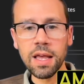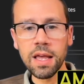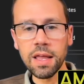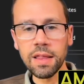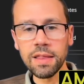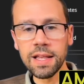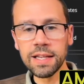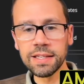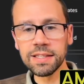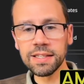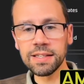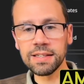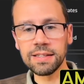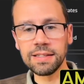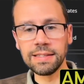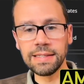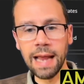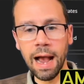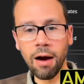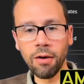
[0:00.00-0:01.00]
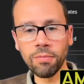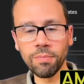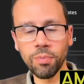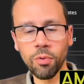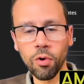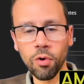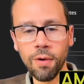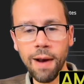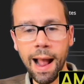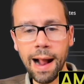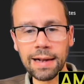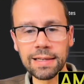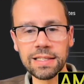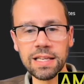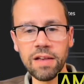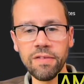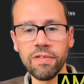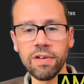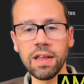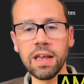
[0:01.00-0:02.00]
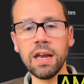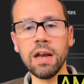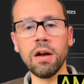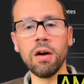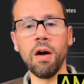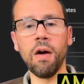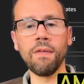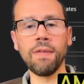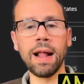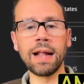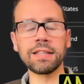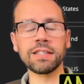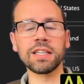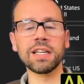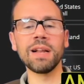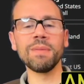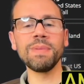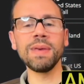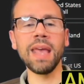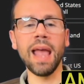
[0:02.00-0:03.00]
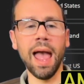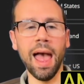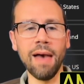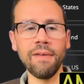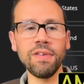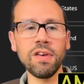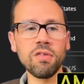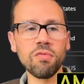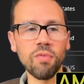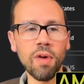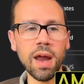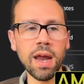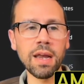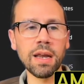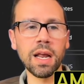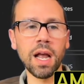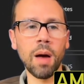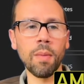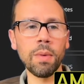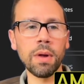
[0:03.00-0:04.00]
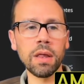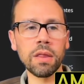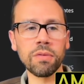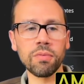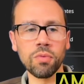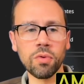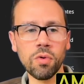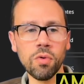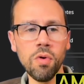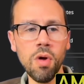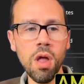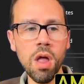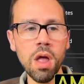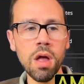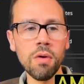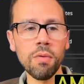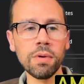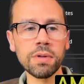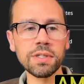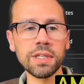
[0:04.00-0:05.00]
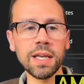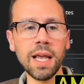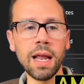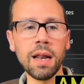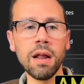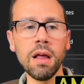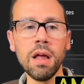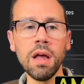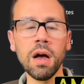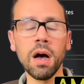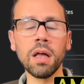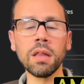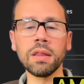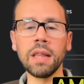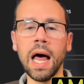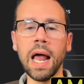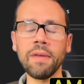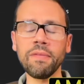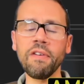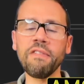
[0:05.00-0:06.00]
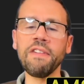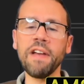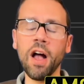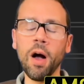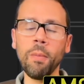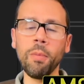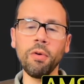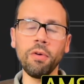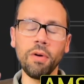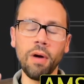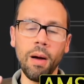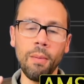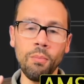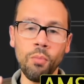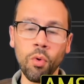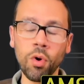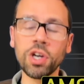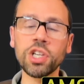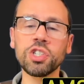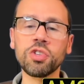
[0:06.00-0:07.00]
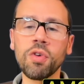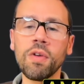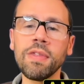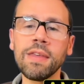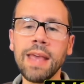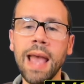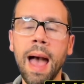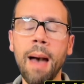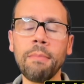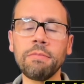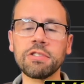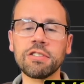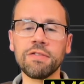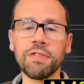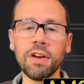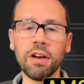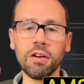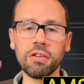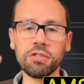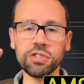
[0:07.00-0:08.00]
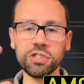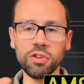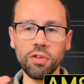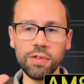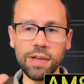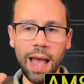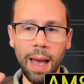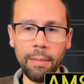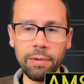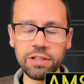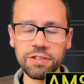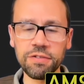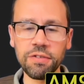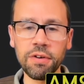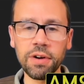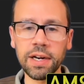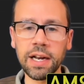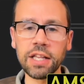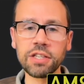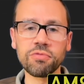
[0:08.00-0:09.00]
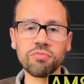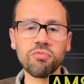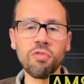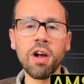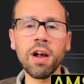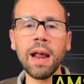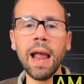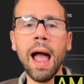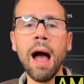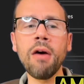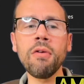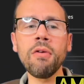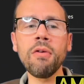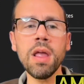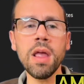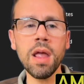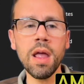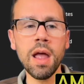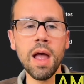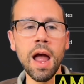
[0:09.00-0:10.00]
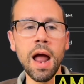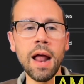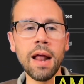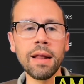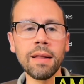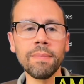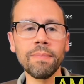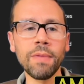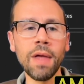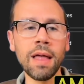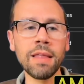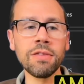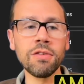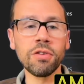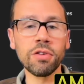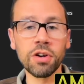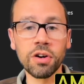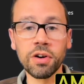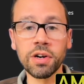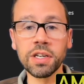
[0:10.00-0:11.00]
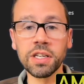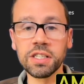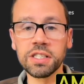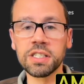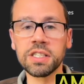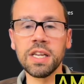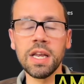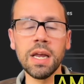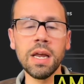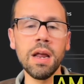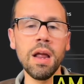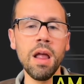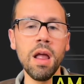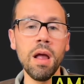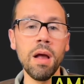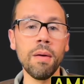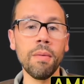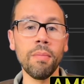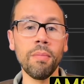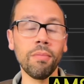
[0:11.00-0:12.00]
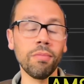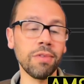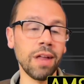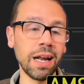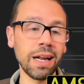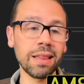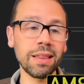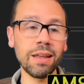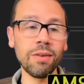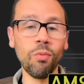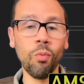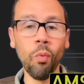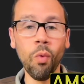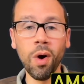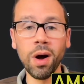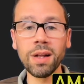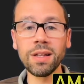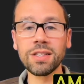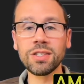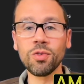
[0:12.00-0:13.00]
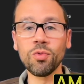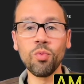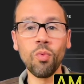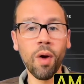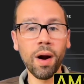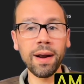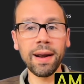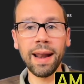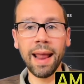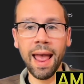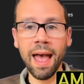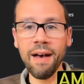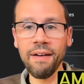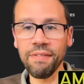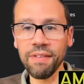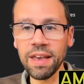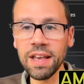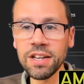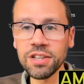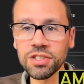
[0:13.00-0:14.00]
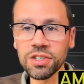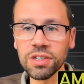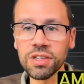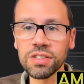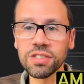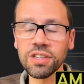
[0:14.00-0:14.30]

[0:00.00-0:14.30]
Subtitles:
is downpour activity here. That's going to be heavy rain coming through. Once again, a lot of available moisture in the atmosphere, so the atmosphere gets wrung out, and you're going to see likely 1 to 1.5 inches